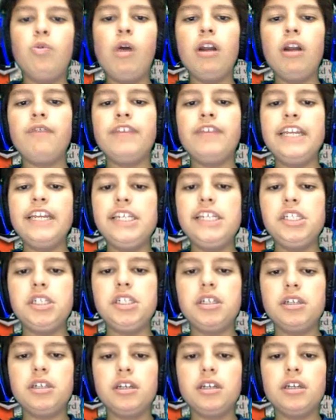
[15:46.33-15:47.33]
of each.
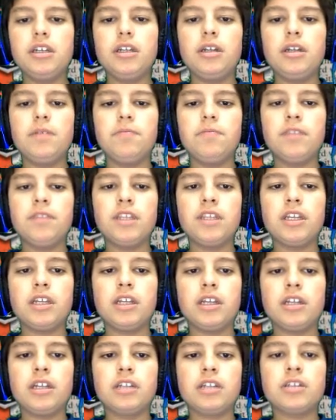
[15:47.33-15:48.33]

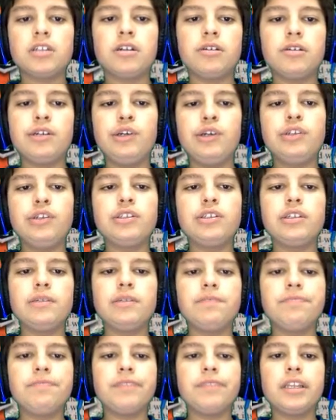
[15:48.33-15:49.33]
So there's
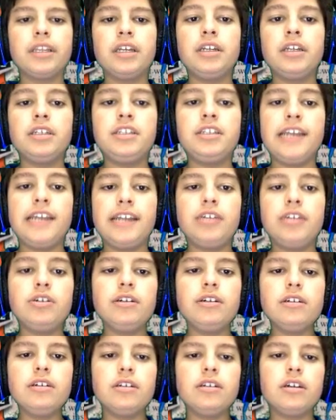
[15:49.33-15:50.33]

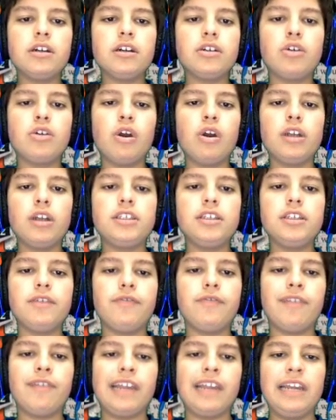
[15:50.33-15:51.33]
Chandra, a Quality of
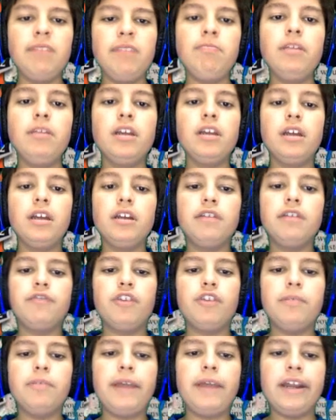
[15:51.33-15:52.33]
Flame,
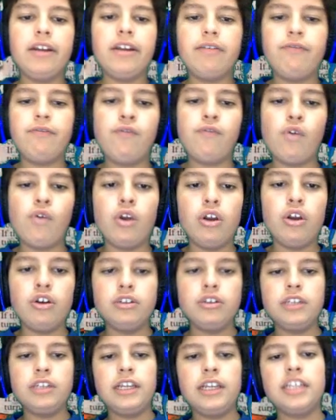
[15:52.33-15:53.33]
3 mana, 4
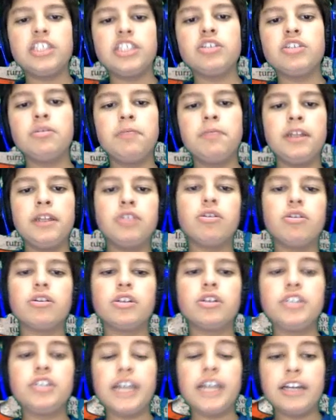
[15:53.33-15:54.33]
loyalty, legendary planeswalker
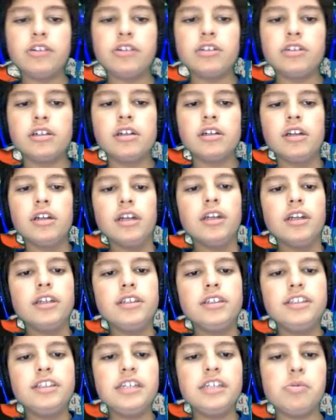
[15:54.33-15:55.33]
Chandra,
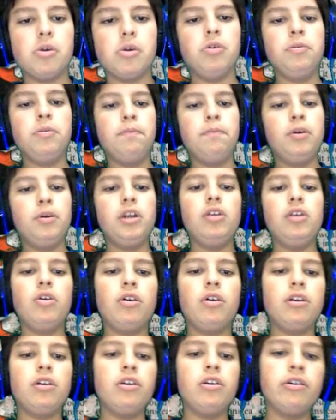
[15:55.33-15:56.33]
0, put
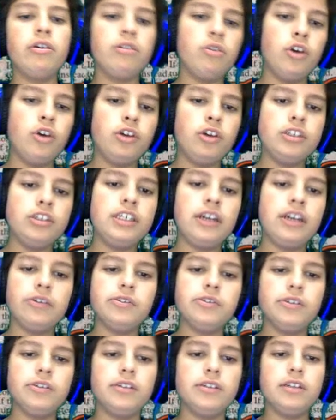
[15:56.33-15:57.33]
loyalty
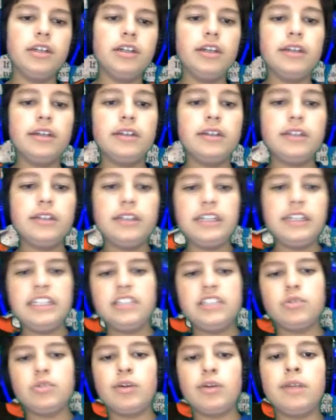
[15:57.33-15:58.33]
counter on
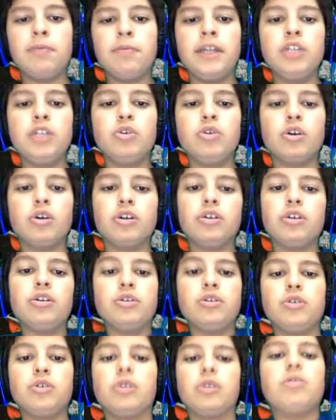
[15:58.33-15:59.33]
each red planeswalker you
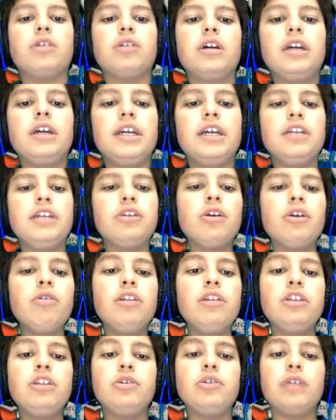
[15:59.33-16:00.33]
control. You'd
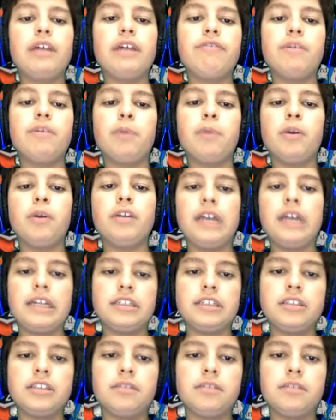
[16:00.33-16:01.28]
only do that if your opponent has